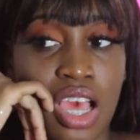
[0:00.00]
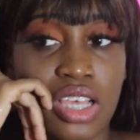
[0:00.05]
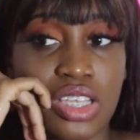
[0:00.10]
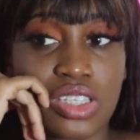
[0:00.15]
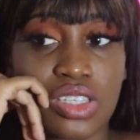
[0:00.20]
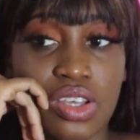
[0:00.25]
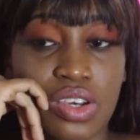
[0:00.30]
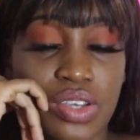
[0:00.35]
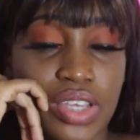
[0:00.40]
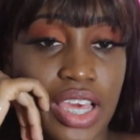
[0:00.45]

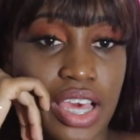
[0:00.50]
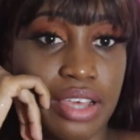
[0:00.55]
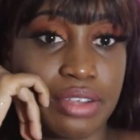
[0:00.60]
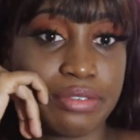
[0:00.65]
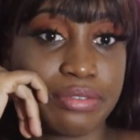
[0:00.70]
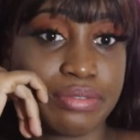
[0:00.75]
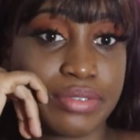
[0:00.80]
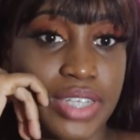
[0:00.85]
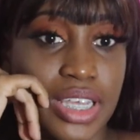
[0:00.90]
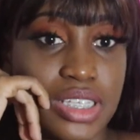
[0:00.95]
So yeah,
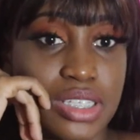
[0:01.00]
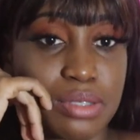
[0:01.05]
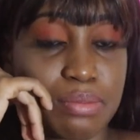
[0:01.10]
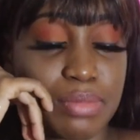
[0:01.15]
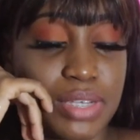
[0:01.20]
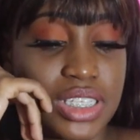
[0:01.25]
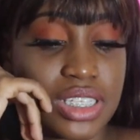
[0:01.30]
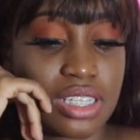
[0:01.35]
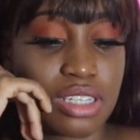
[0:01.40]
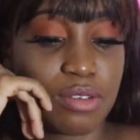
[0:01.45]
that's
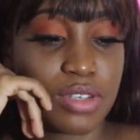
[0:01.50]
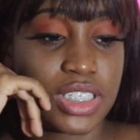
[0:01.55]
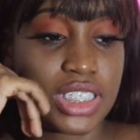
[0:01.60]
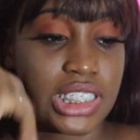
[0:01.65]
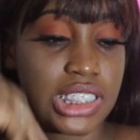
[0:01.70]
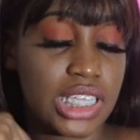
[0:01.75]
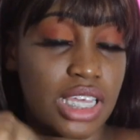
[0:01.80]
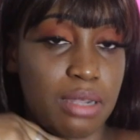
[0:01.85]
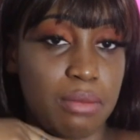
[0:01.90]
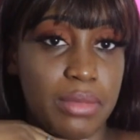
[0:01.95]
basically what
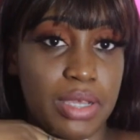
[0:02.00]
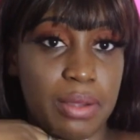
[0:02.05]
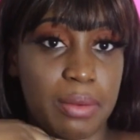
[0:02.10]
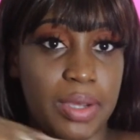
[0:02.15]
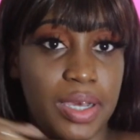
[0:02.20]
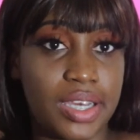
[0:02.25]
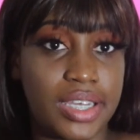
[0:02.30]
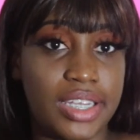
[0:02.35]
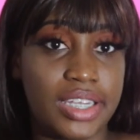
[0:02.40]
this is going to be about.